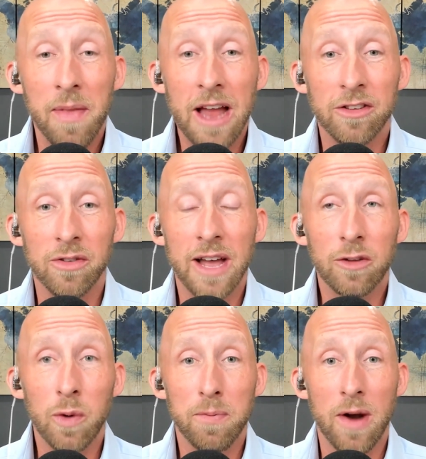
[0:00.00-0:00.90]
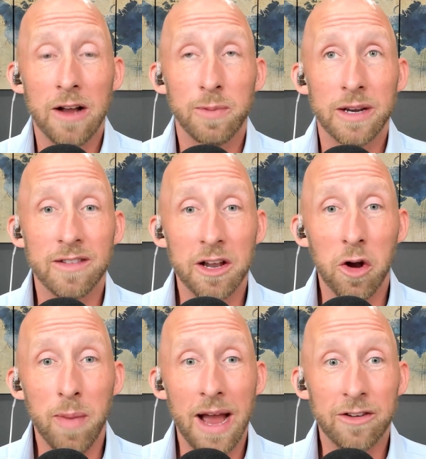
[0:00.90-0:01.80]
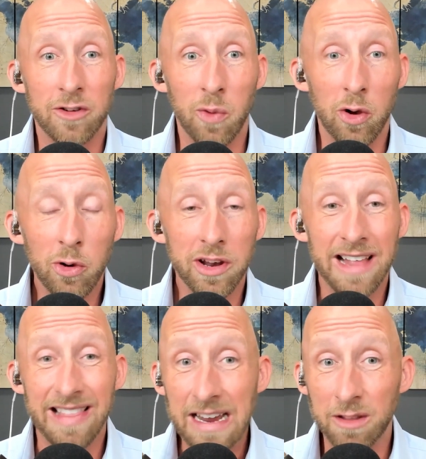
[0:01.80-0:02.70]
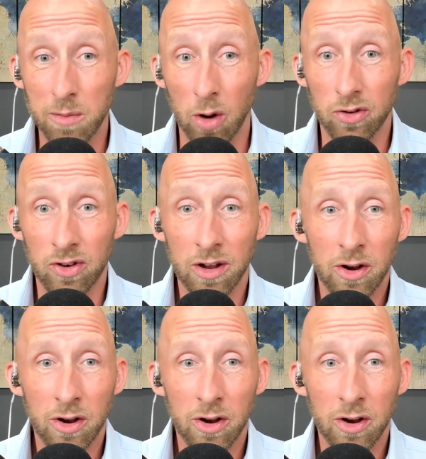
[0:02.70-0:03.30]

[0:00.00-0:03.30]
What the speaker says: And so that's where prospects then go back to, well, who did I like the most?